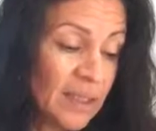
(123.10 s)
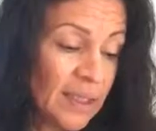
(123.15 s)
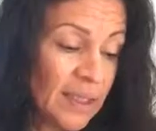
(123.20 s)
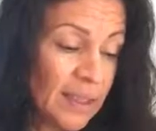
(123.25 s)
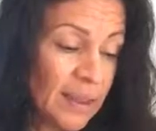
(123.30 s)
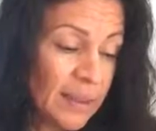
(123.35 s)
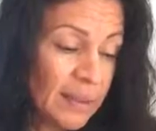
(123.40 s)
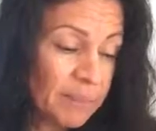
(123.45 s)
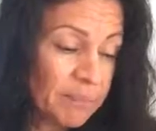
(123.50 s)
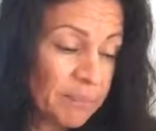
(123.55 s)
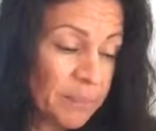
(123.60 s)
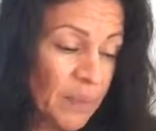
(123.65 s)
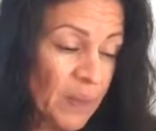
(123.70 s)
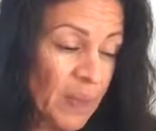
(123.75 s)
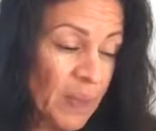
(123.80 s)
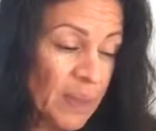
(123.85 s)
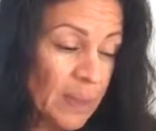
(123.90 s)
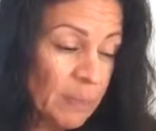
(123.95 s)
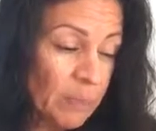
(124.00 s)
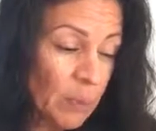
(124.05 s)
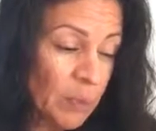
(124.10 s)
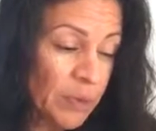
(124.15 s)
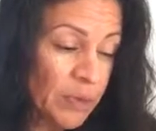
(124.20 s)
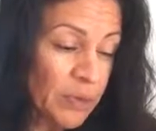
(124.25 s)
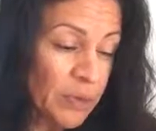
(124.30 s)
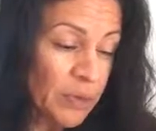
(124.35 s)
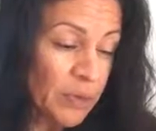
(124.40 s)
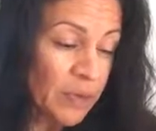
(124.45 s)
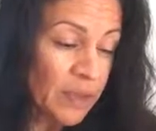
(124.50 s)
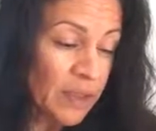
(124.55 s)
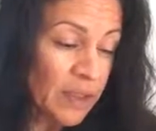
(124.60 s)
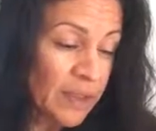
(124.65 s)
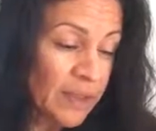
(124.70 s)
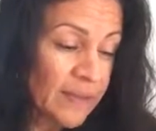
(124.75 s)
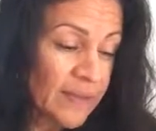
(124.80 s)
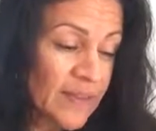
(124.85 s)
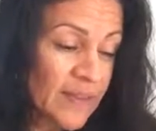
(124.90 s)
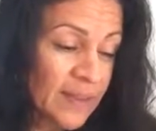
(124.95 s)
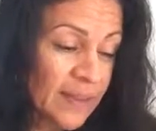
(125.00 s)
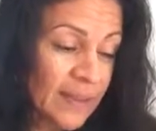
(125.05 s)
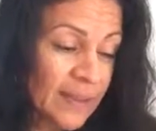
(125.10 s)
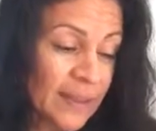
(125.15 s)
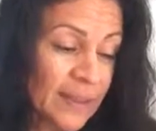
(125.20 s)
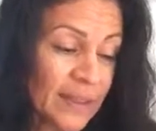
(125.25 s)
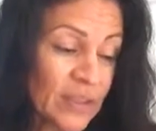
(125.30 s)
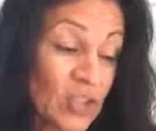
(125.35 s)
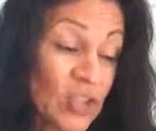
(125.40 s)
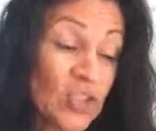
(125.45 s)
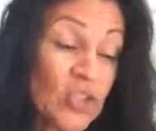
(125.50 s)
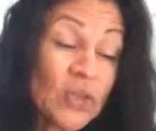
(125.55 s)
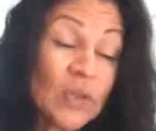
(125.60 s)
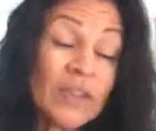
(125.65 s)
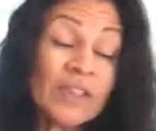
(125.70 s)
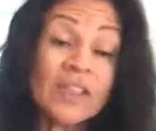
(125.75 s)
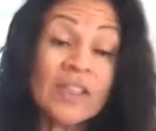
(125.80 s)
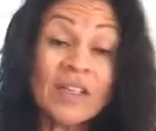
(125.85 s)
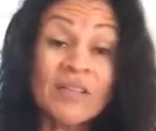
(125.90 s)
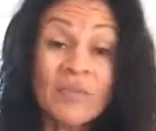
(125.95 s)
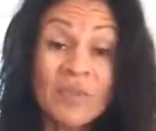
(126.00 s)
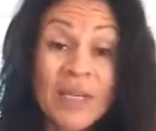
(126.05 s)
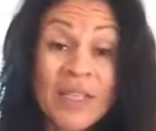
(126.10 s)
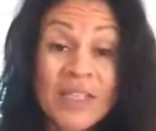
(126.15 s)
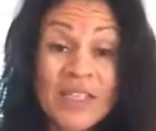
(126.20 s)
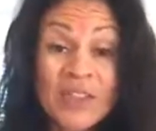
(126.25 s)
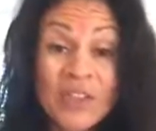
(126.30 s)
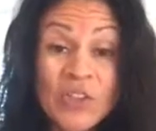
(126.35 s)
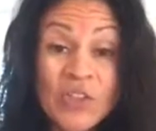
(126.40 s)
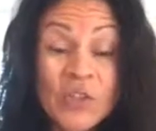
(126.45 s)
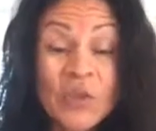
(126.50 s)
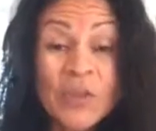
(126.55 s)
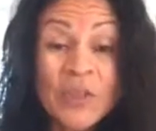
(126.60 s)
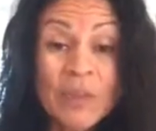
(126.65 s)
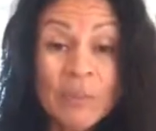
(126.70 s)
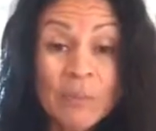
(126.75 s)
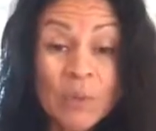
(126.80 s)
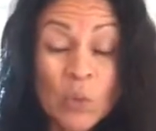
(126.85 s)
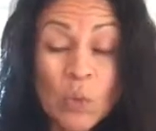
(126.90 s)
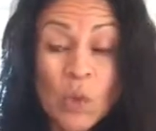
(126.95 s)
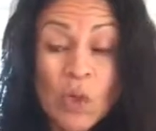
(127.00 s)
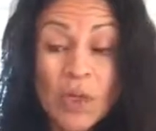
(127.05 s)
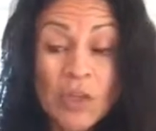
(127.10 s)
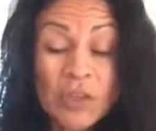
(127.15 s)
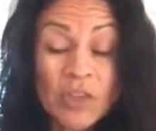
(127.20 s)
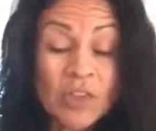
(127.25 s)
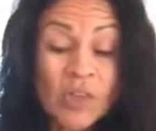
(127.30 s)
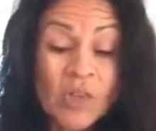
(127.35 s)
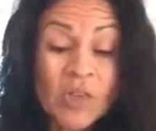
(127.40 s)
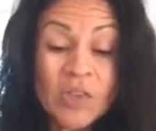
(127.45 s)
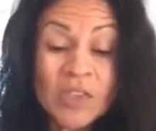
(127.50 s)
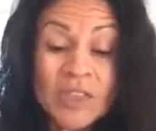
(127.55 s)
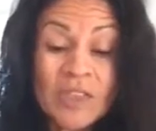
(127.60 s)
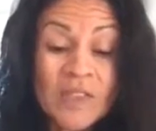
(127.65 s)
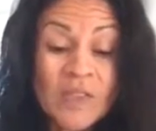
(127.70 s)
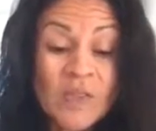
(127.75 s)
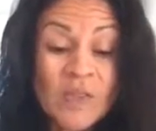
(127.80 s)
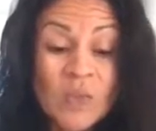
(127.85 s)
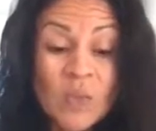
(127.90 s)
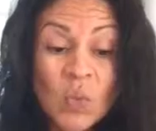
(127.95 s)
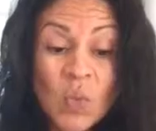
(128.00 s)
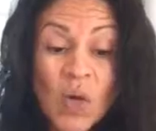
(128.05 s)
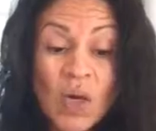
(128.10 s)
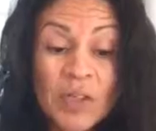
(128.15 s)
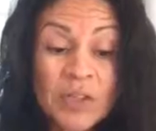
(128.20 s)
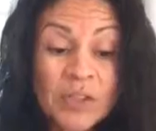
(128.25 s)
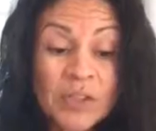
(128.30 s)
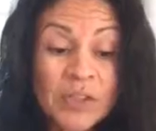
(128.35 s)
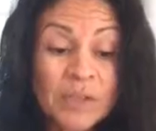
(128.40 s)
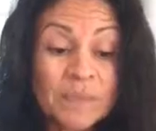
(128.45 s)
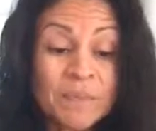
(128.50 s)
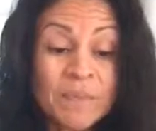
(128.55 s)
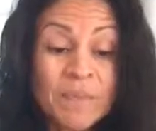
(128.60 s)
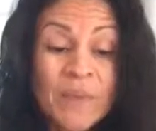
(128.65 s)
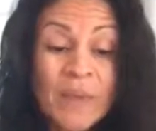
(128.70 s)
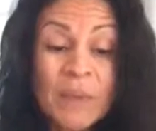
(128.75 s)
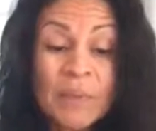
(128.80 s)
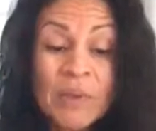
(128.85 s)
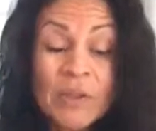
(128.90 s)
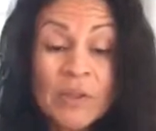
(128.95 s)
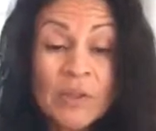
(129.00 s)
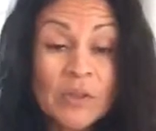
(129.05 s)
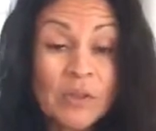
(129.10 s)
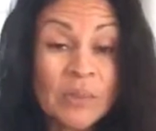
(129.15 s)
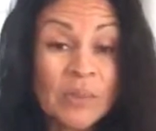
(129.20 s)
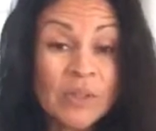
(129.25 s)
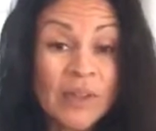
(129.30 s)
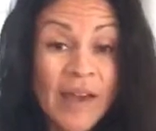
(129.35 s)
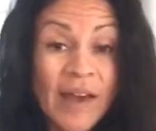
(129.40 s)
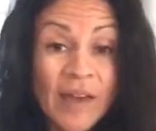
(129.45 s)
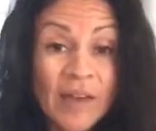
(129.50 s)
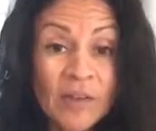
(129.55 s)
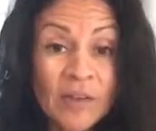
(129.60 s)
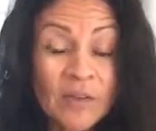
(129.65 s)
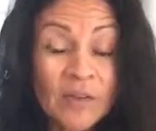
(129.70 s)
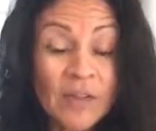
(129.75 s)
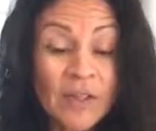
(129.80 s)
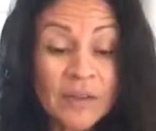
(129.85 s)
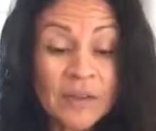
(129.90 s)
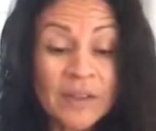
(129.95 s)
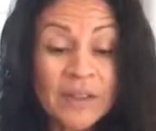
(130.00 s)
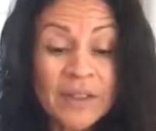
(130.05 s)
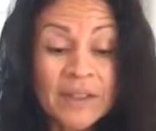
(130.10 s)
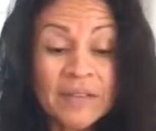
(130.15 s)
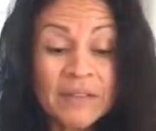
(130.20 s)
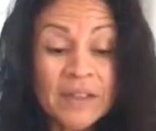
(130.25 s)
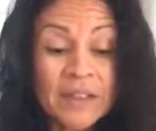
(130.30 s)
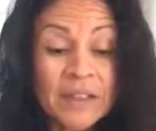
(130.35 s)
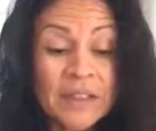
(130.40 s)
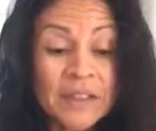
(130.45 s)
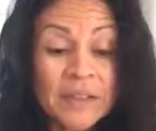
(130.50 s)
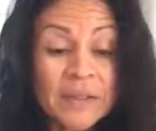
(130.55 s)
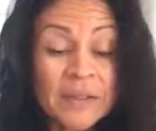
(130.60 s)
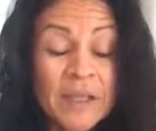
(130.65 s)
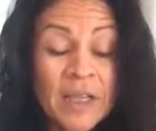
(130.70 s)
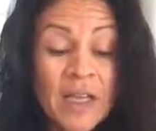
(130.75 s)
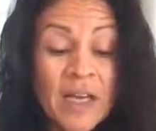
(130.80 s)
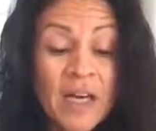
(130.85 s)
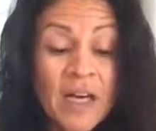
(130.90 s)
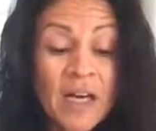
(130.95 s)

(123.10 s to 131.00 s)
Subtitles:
A couple other things that I like to do. I love making the cucumber water. All it is water. Put a little bit of aloe vera in there.